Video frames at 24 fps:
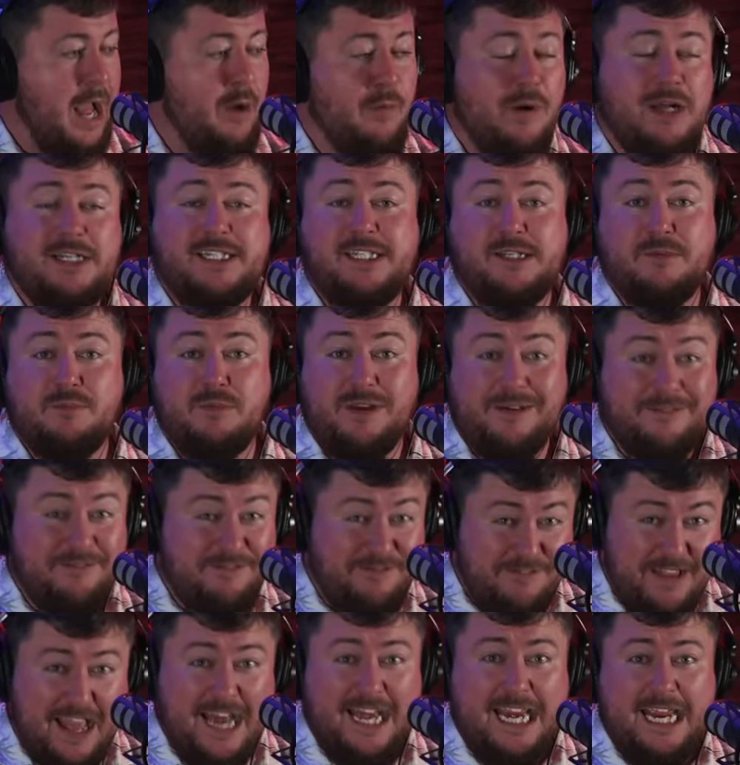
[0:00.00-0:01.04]
I want some
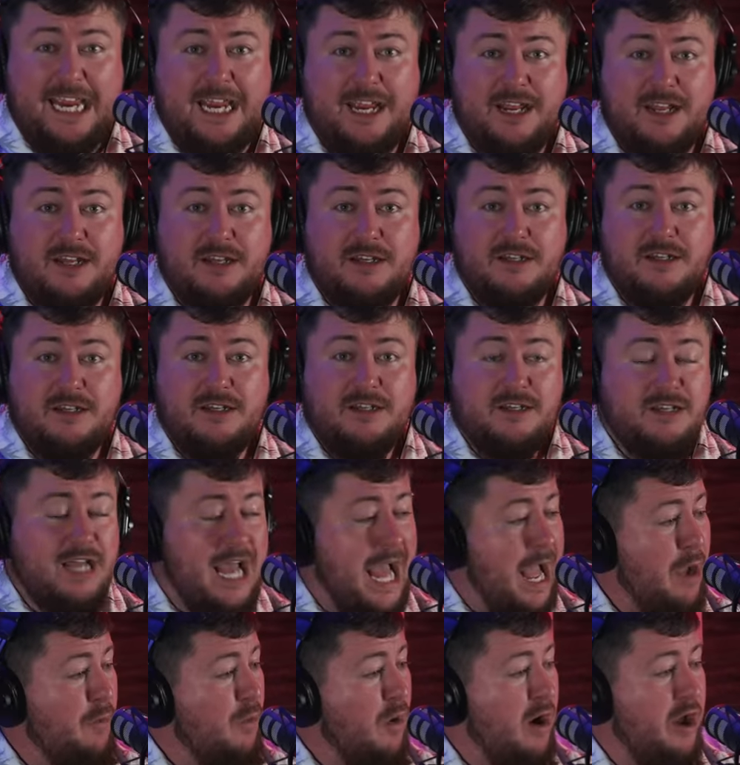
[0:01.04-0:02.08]
confetti.
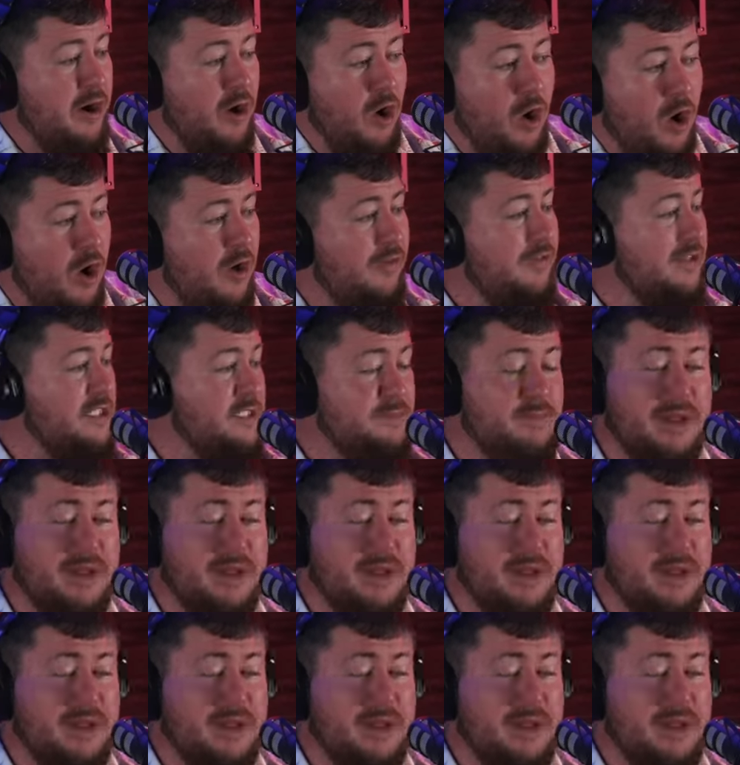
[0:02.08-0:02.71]
I want all the